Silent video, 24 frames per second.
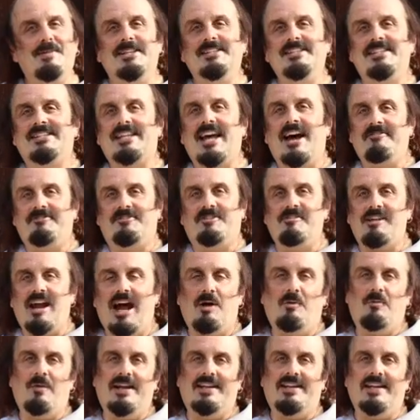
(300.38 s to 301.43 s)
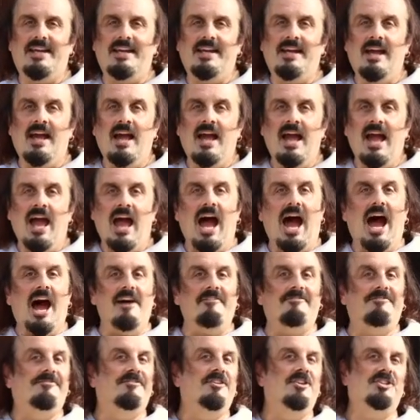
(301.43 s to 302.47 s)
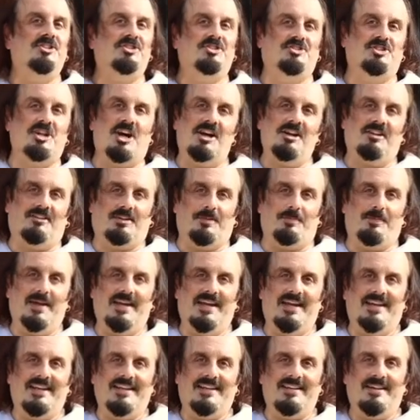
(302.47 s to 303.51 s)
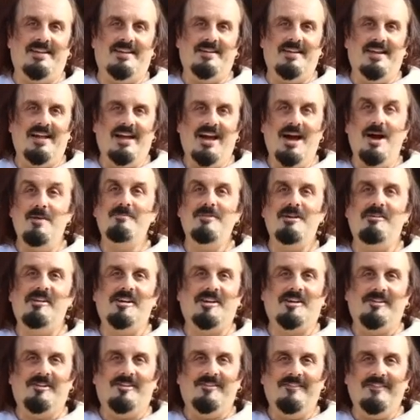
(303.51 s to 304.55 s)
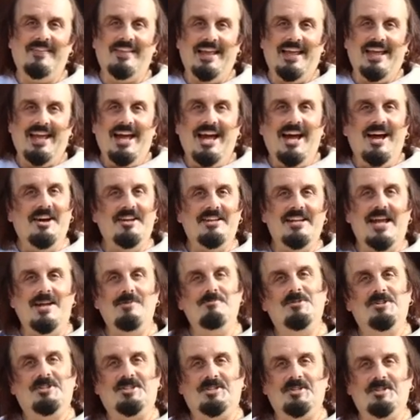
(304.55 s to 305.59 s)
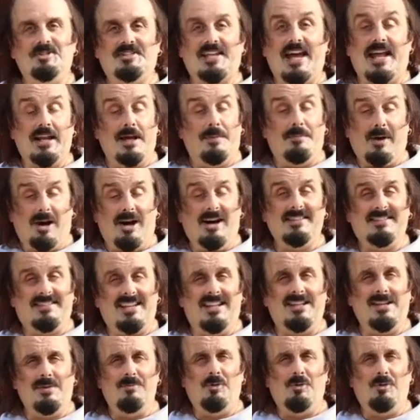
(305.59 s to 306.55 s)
months after our wedding, our first child appeared. A miracle. Her name was Susanna, but I'll tell you